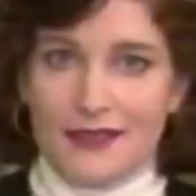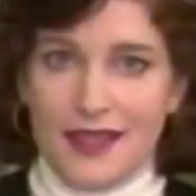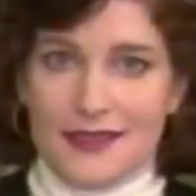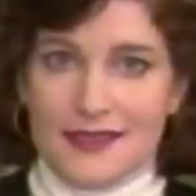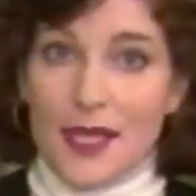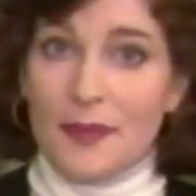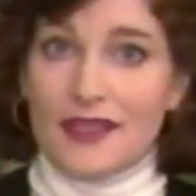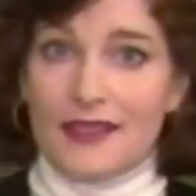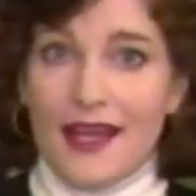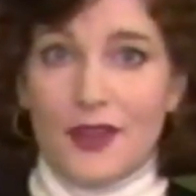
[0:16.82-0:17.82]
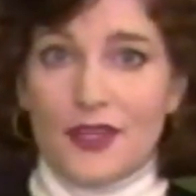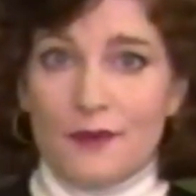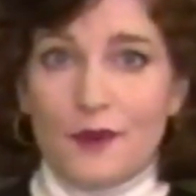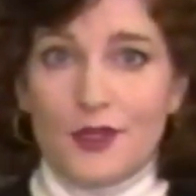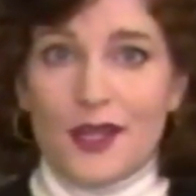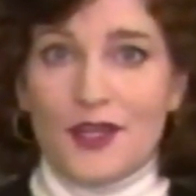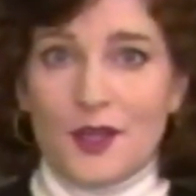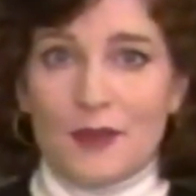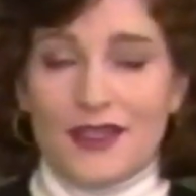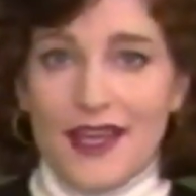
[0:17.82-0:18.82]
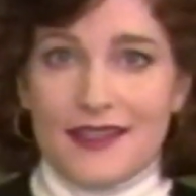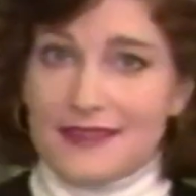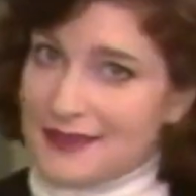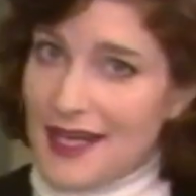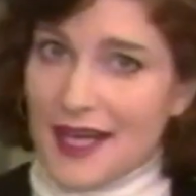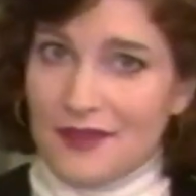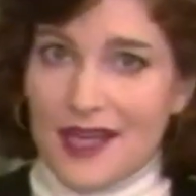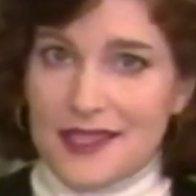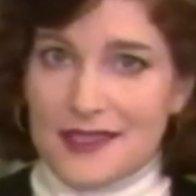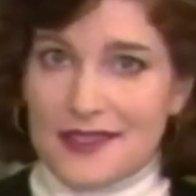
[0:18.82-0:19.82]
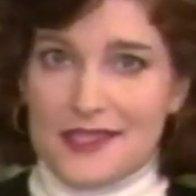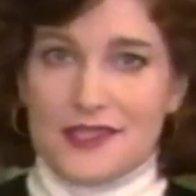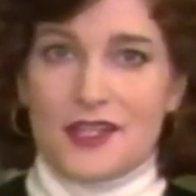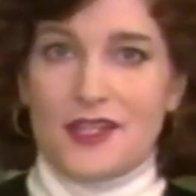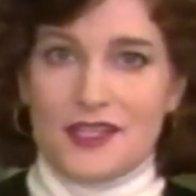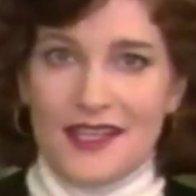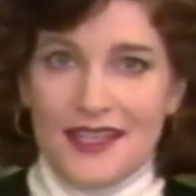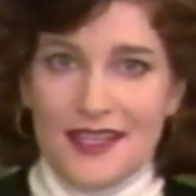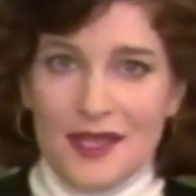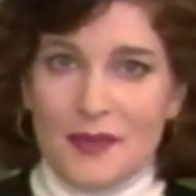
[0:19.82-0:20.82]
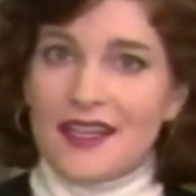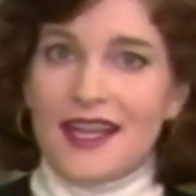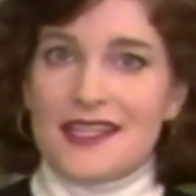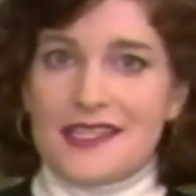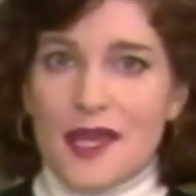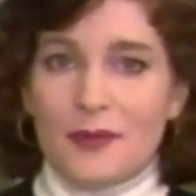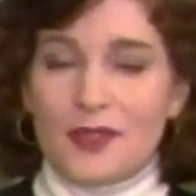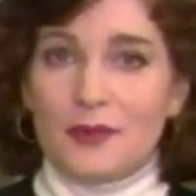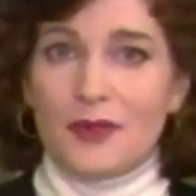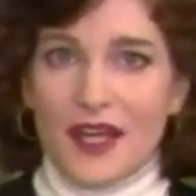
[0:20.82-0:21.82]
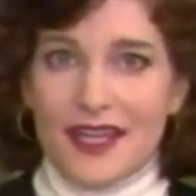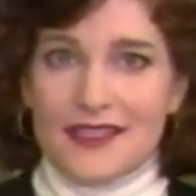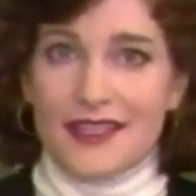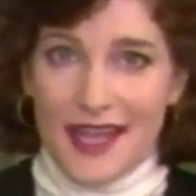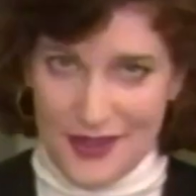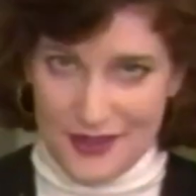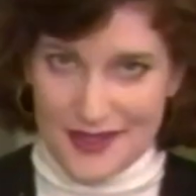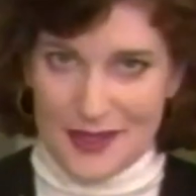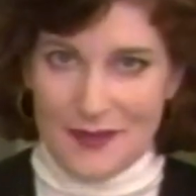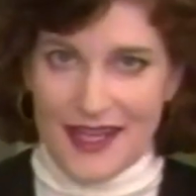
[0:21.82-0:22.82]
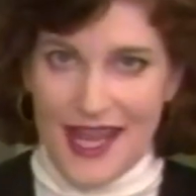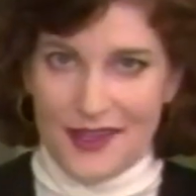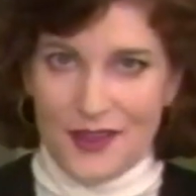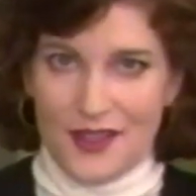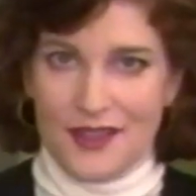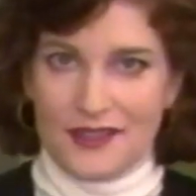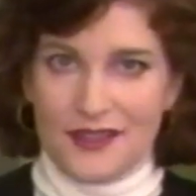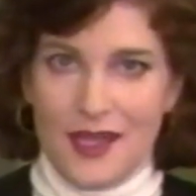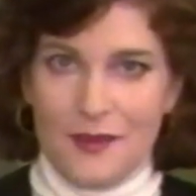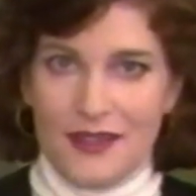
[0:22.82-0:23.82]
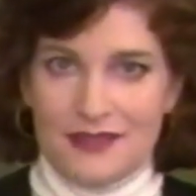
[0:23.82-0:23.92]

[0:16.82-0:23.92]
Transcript: like skipping the healthy food on your plate and cutting right to the dessert. But then I sampled Putting It Together at the Manhattan Theater Club.